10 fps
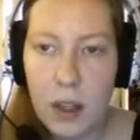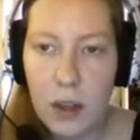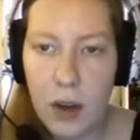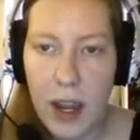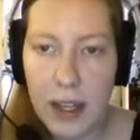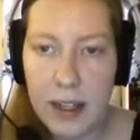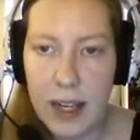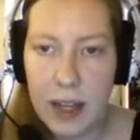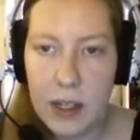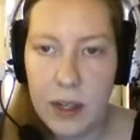Great,
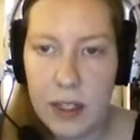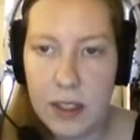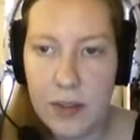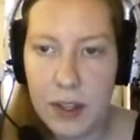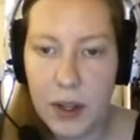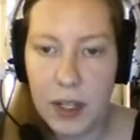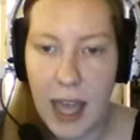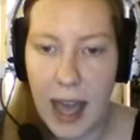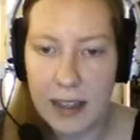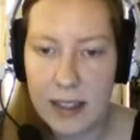now notice if you go to the
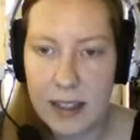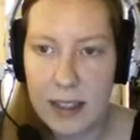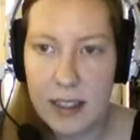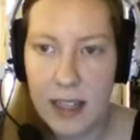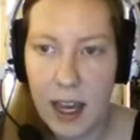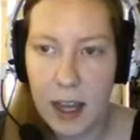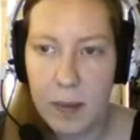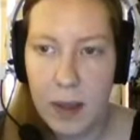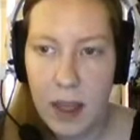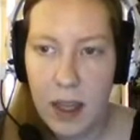Access
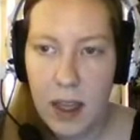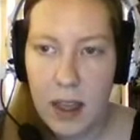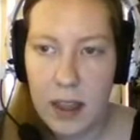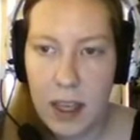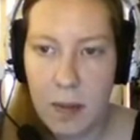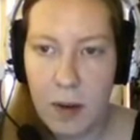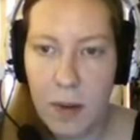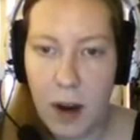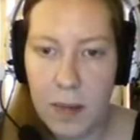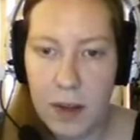tab, the upper
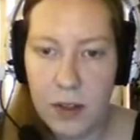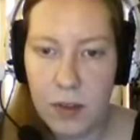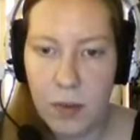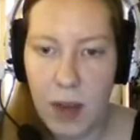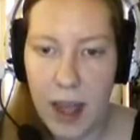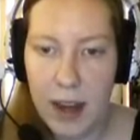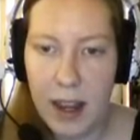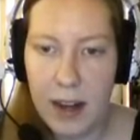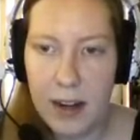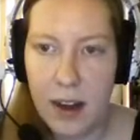apartment is red
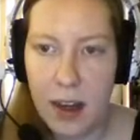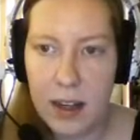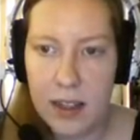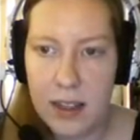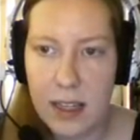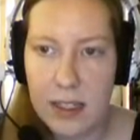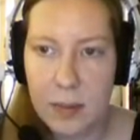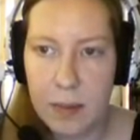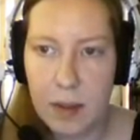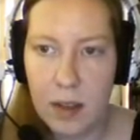and not
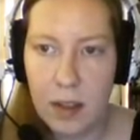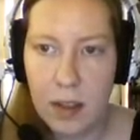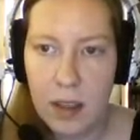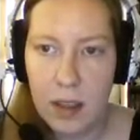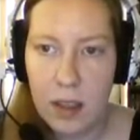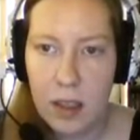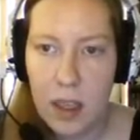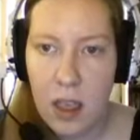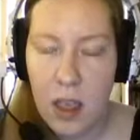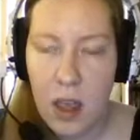accessible.
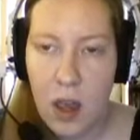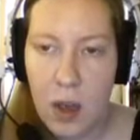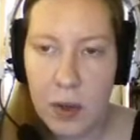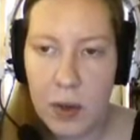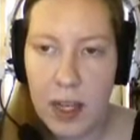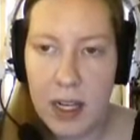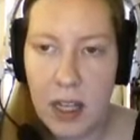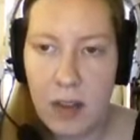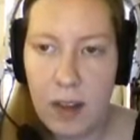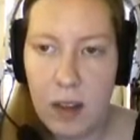We'll create an
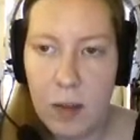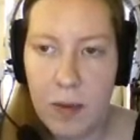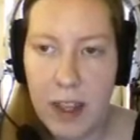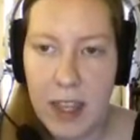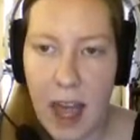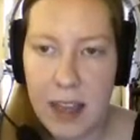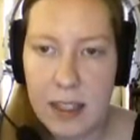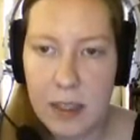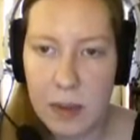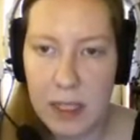elevator that provides the
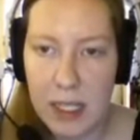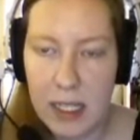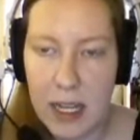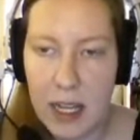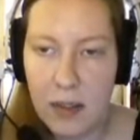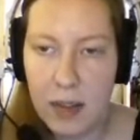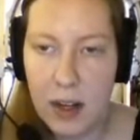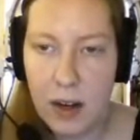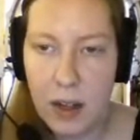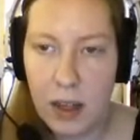access we need. An
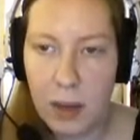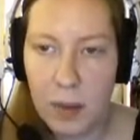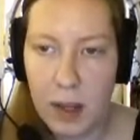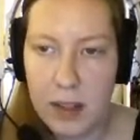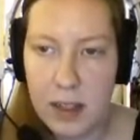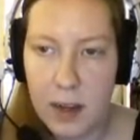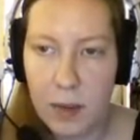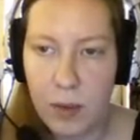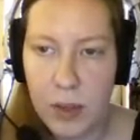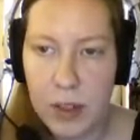elevator will allow blocks and
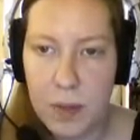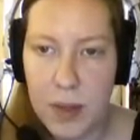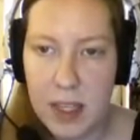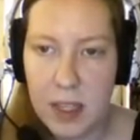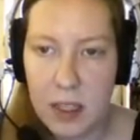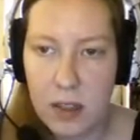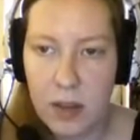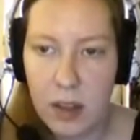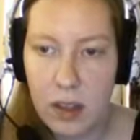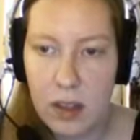upper floors to be accessible.